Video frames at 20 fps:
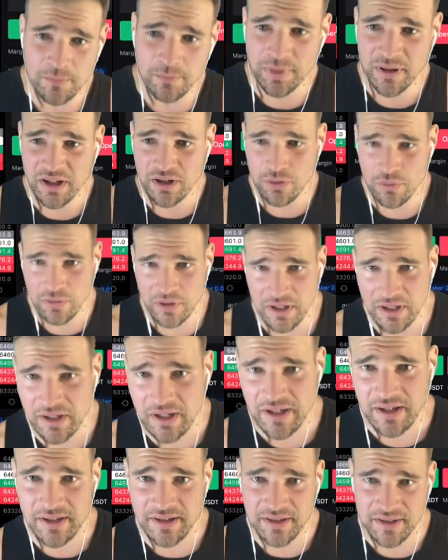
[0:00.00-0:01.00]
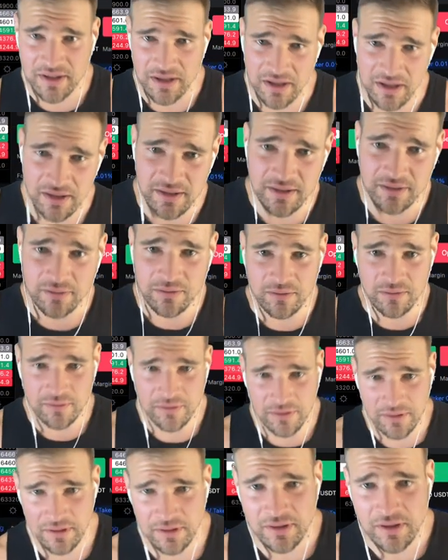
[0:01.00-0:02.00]
Bitcoin is
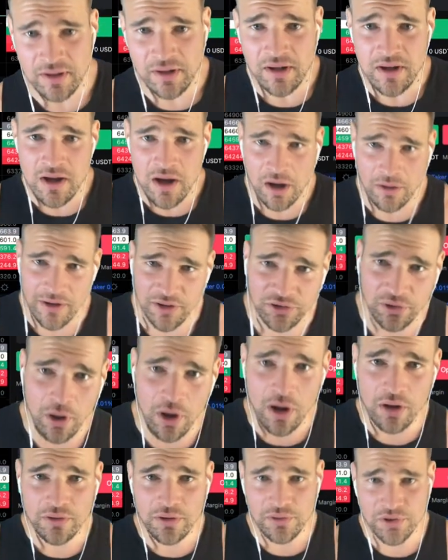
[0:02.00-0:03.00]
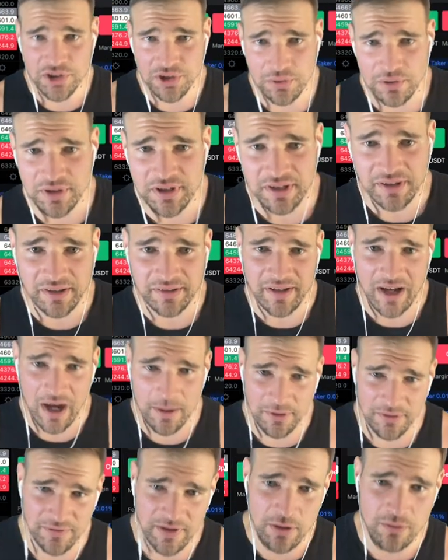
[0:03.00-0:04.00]
all right. So all those shorts at the
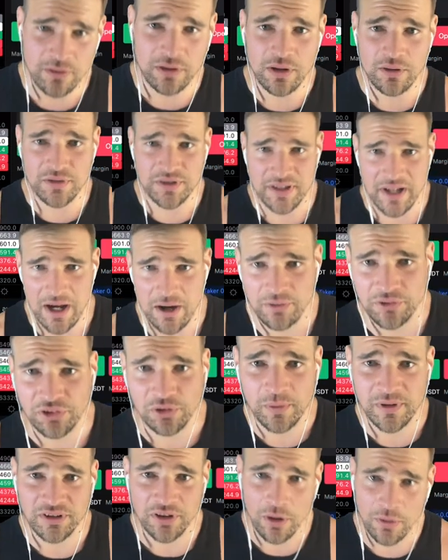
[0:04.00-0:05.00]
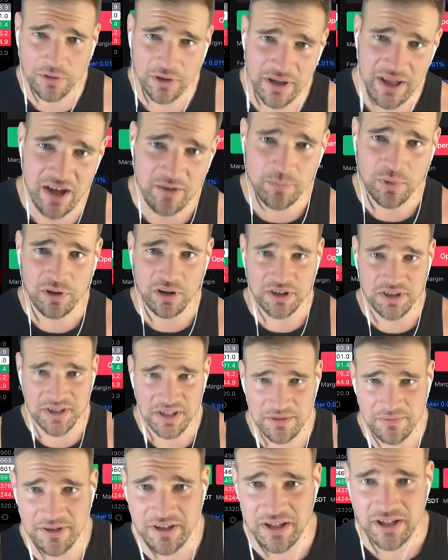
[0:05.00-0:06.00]
top have now closed out. So we don't really have bullish
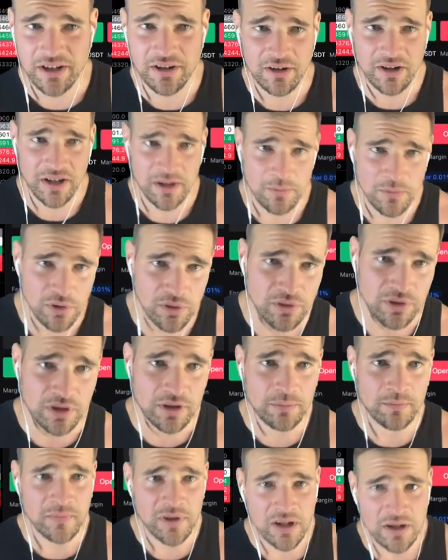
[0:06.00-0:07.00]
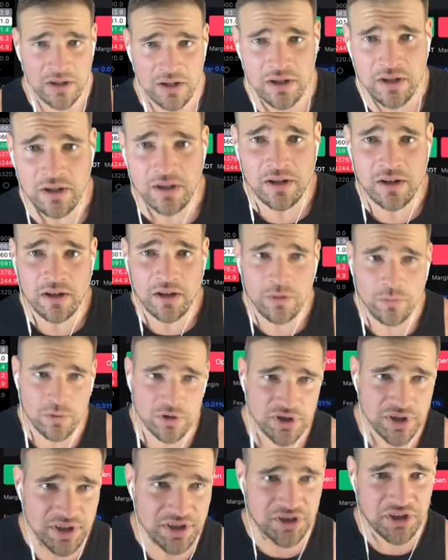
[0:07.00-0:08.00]
CBD here anymore.
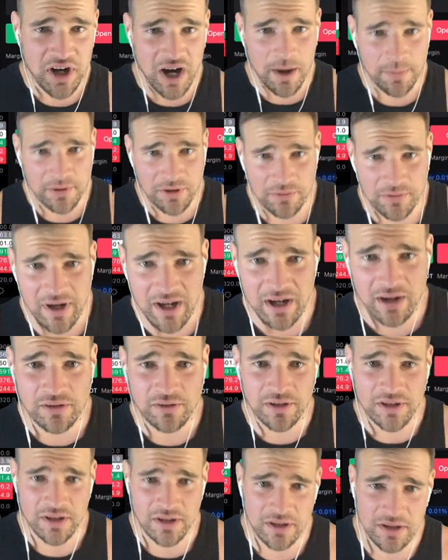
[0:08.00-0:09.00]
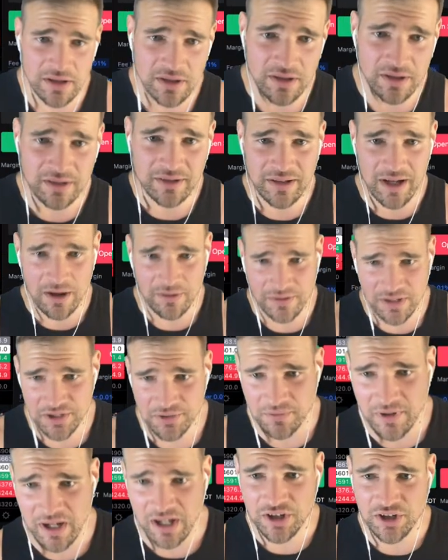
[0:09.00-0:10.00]
We're just chopping around now in
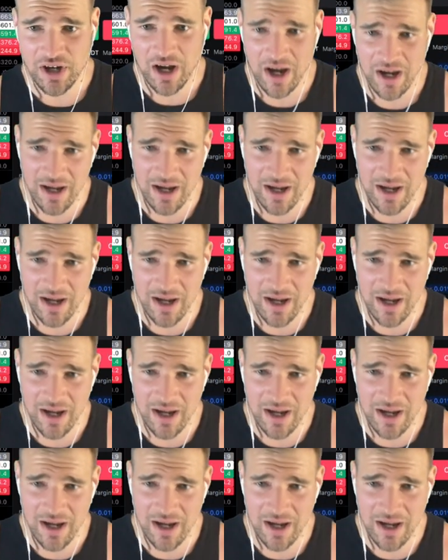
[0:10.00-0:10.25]
this range.